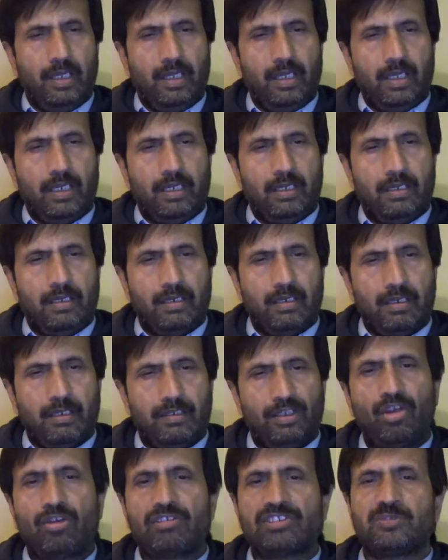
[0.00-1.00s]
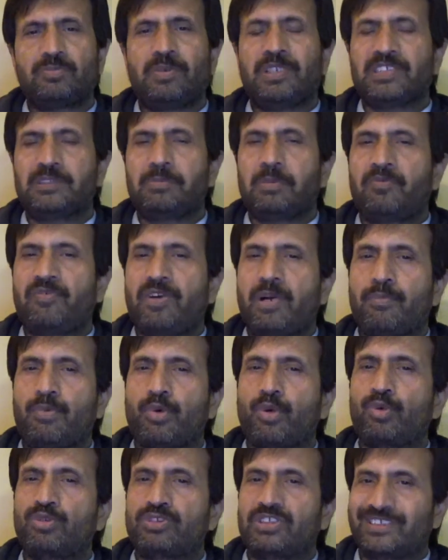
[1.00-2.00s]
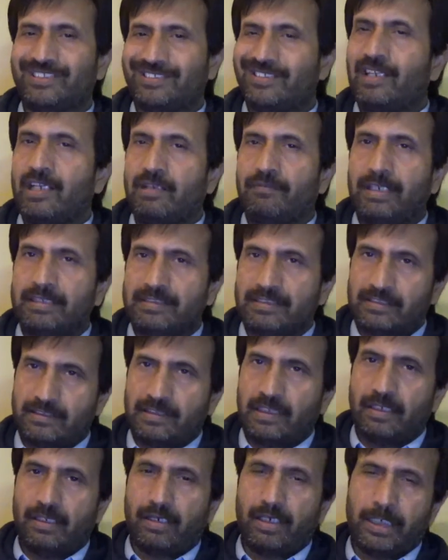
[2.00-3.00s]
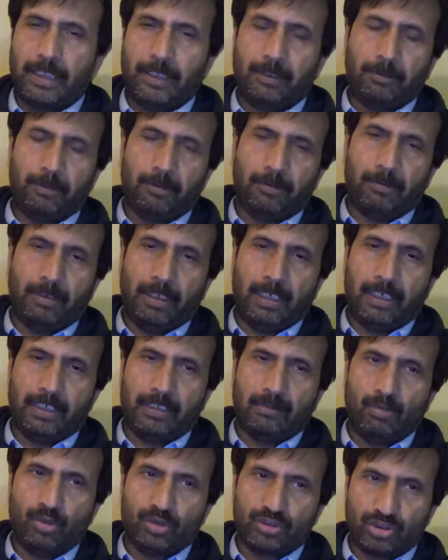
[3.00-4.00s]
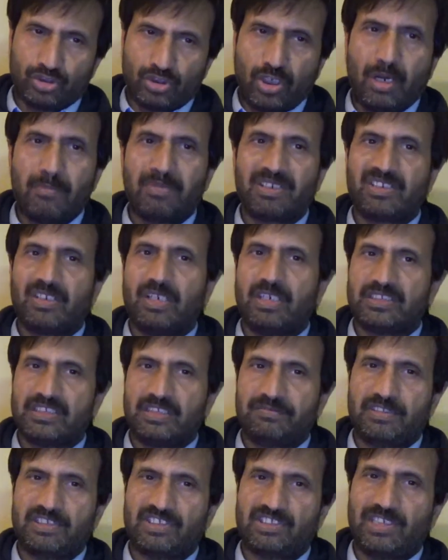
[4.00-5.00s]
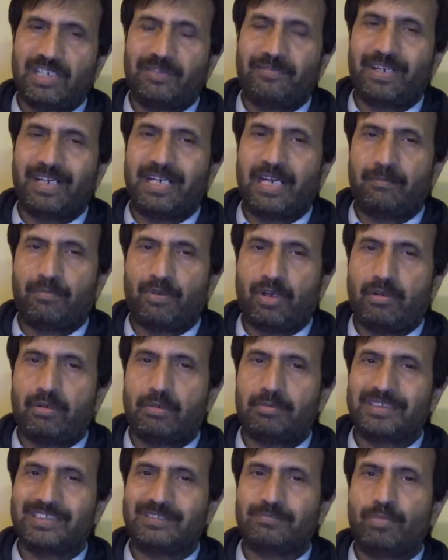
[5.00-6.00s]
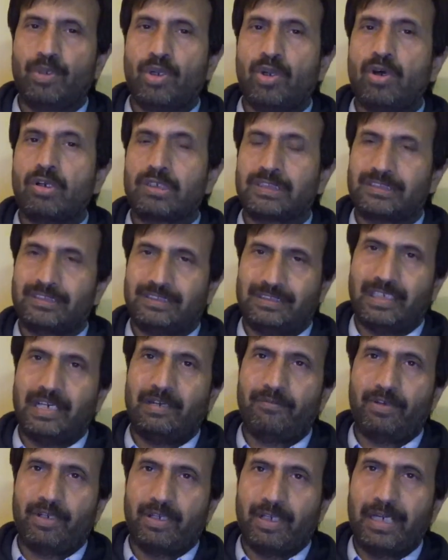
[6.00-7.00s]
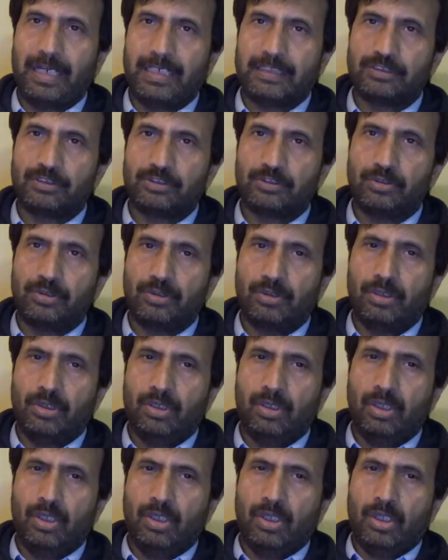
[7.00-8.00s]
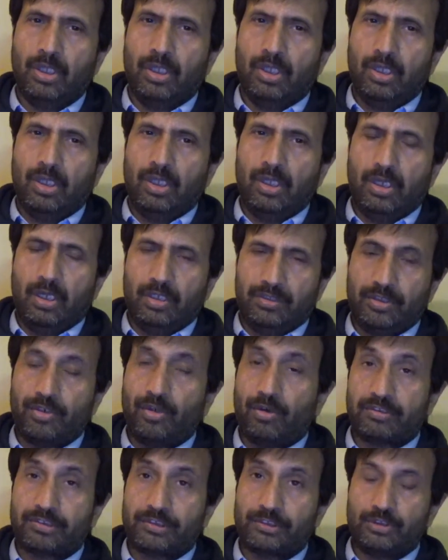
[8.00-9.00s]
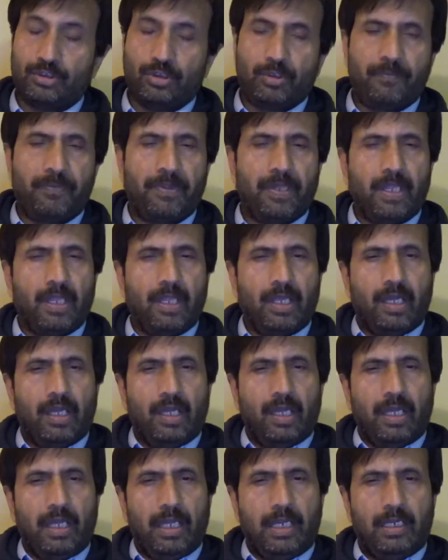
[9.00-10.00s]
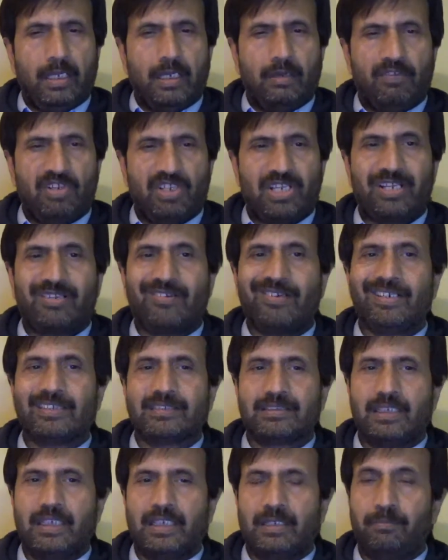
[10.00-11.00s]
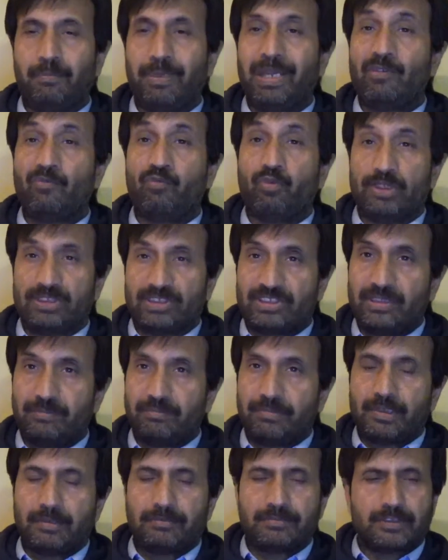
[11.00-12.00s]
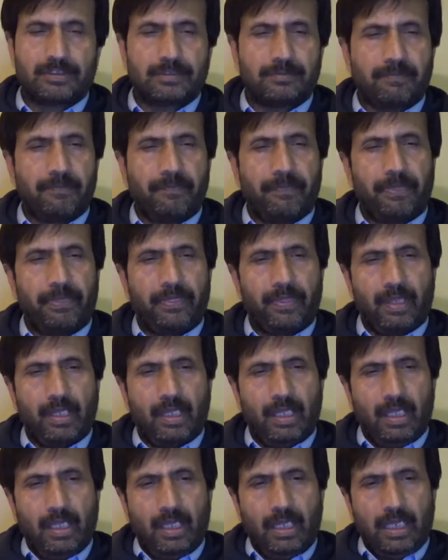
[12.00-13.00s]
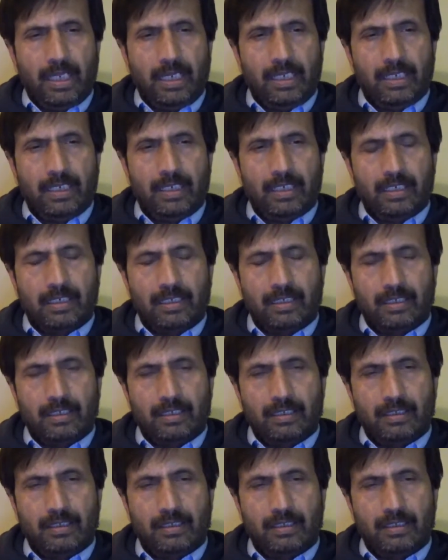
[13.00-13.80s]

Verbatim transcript: and uh, they are responsible for producing saliva as I said earlier you know and the most common cause of a salivary gland problem is blocked salivary glands you know uh, the doctors, you know and uh, which can cause like painful symptoms and uh,